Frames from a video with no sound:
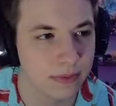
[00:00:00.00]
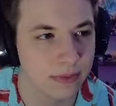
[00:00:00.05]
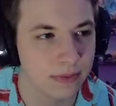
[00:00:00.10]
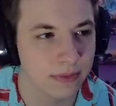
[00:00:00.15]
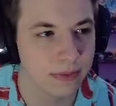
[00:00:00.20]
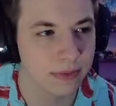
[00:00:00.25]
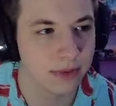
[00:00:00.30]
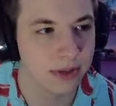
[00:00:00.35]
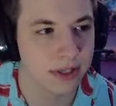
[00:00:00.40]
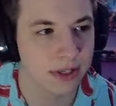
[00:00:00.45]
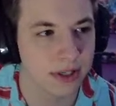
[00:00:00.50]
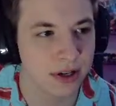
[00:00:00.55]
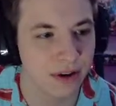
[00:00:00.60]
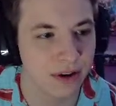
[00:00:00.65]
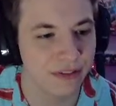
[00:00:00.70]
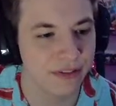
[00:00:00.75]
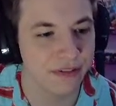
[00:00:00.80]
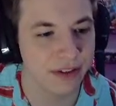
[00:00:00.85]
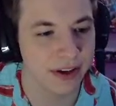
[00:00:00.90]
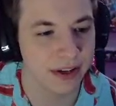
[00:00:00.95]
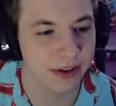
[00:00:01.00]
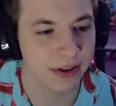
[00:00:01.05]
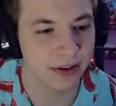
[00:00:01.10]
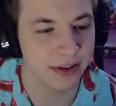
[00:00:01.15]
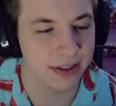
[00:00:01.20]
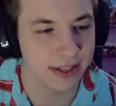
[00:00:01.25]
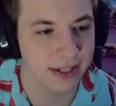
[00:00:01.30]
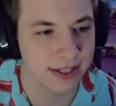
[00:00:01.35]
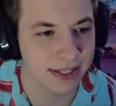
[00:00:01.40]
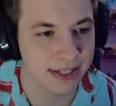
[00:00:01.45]
start
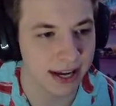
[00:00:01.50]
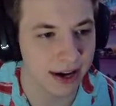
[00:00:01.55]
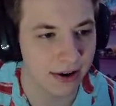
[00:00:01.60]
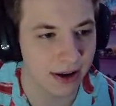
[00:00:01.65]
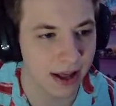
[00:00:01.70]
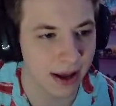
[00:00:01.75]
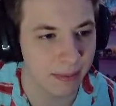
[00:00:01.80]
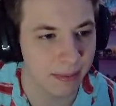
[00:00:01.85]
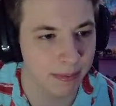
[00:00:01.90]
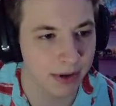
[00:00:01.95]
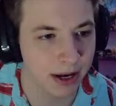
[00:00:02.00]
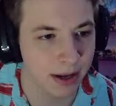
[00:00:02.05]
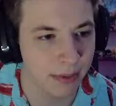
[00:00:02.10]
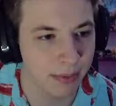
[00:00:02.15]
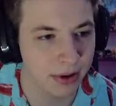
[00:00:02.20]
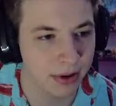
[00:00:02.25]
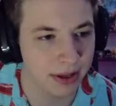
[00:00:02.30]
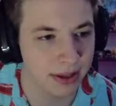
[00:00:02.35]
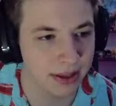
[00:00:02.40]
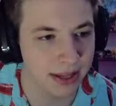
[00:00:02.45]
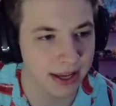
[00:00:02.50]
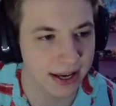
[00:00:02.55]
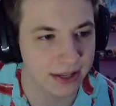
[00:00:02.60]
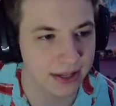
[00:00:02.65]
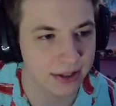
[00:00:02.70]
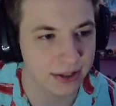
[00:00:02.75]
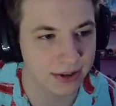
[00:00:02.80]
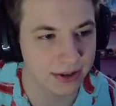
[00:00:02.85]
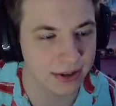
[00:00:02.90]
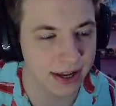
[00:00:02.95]
figuring this out. I'm going to put a
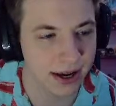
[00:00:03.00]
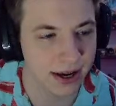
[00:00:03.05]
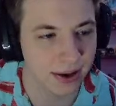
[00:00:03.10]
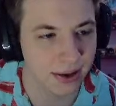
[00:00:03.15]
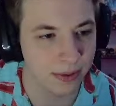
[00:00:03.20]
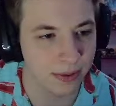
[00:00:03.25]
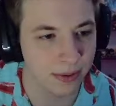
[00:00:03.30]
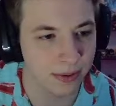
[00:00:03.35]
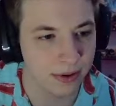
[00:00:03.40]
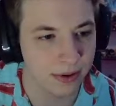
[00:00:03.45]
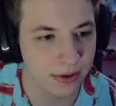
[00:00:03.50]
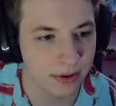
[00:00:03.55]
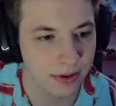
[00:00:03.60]
lantern down